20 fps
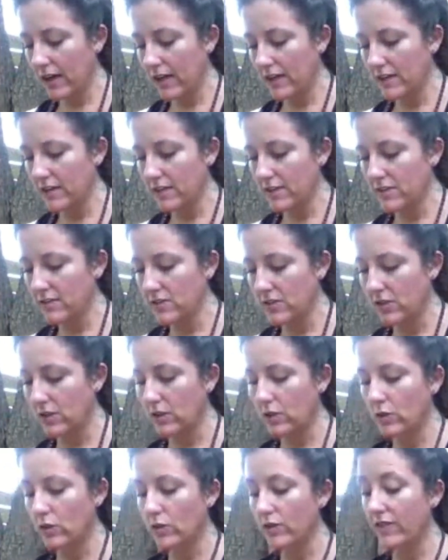And
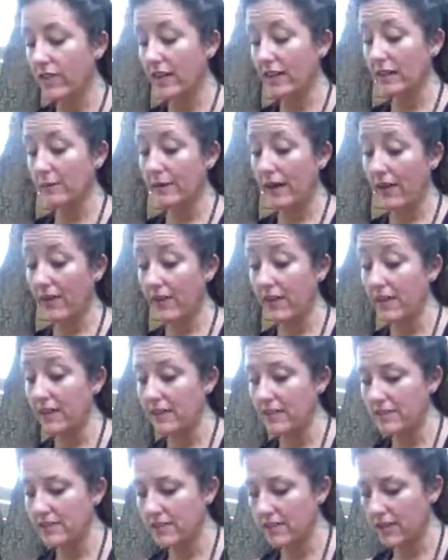so think about
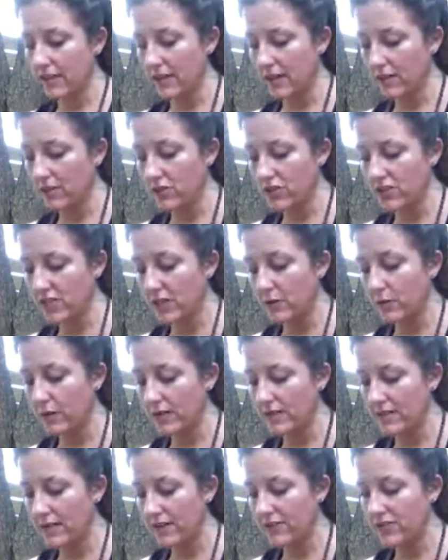this. You know,
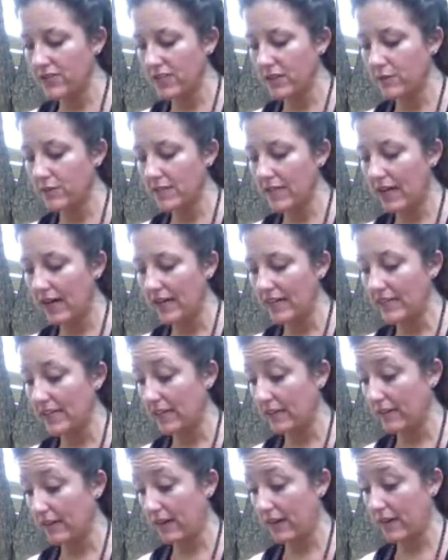if she was
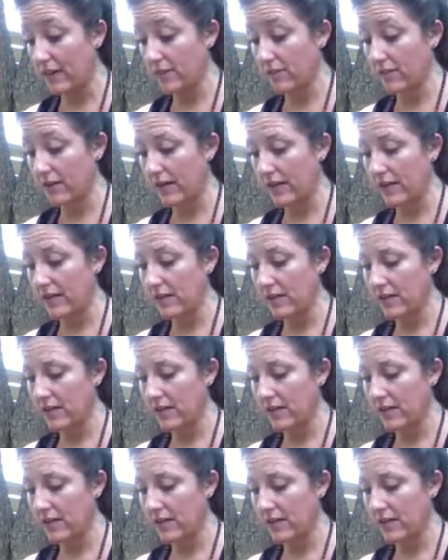hiding that, right?